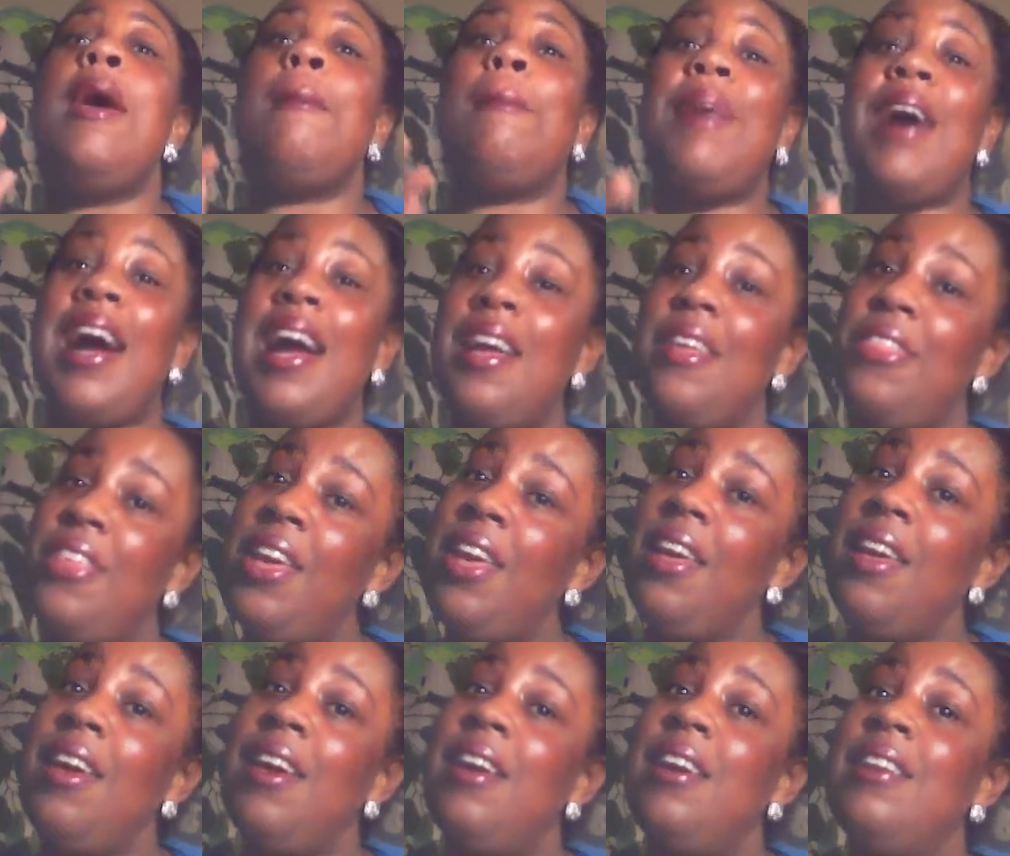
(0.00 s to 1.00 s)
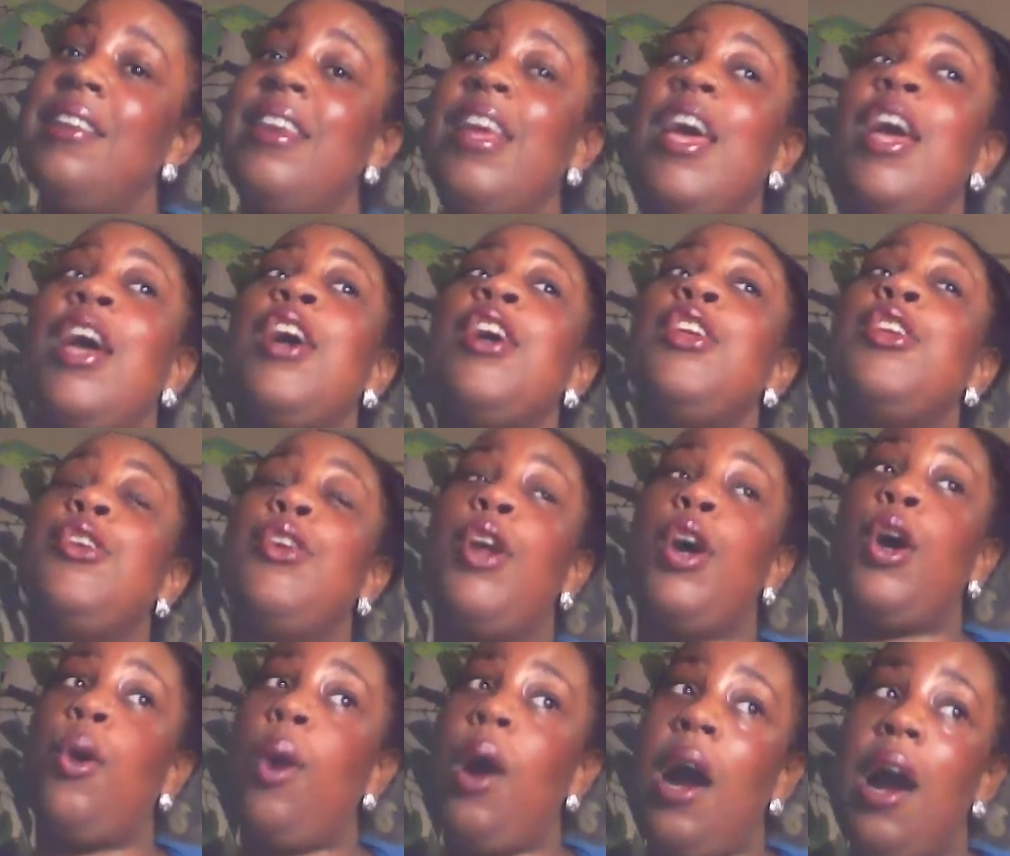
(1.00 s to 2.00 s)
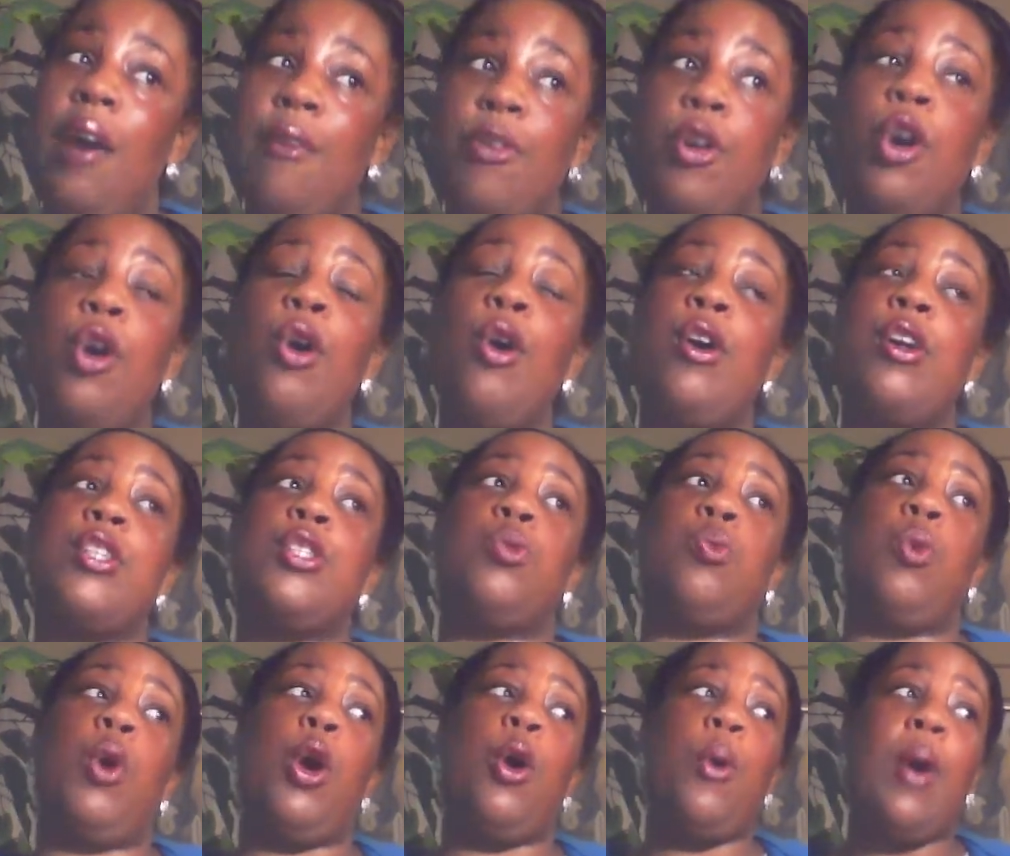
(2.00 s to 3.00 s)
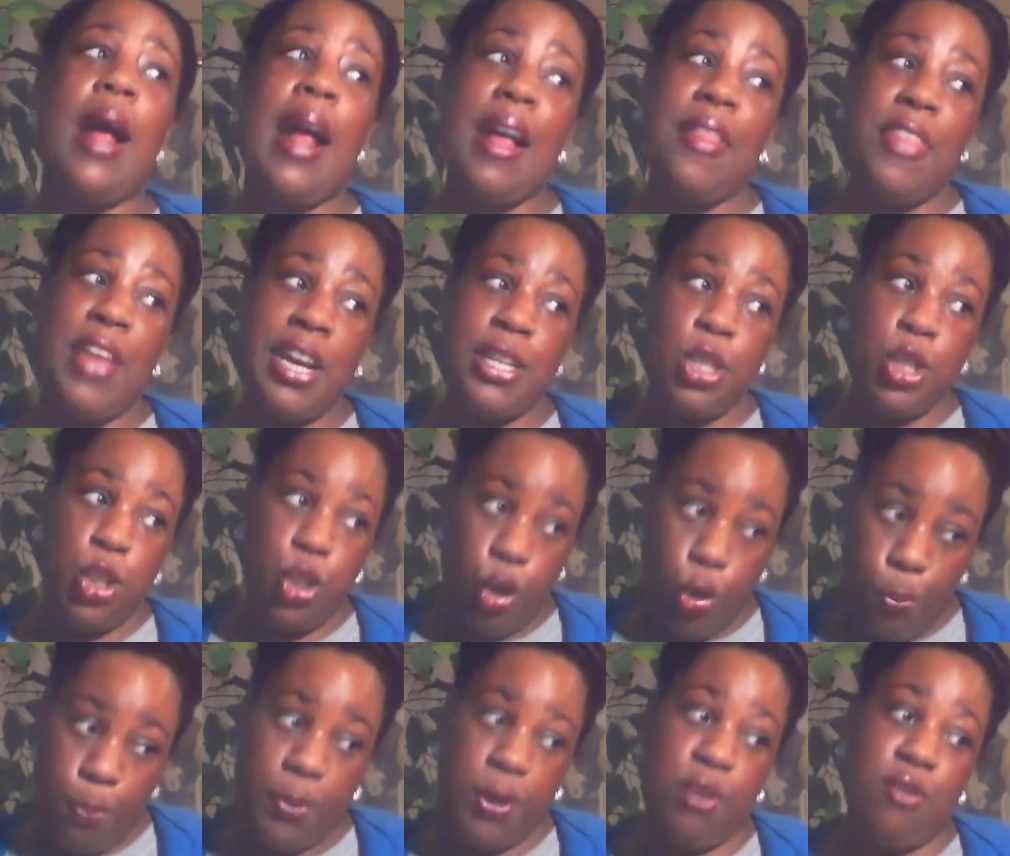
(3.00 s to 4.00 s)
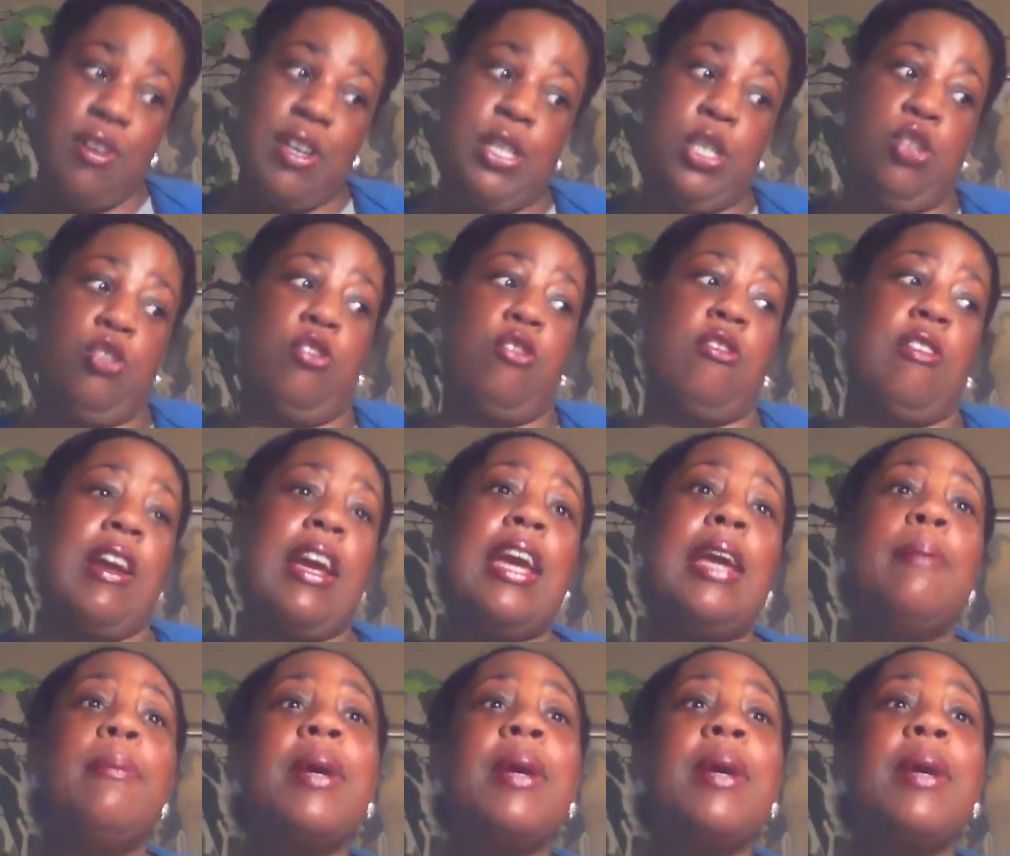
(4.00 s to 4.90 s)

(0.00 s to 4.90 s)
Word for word: By then, you know, of course, we'll have that Jupiter retrograde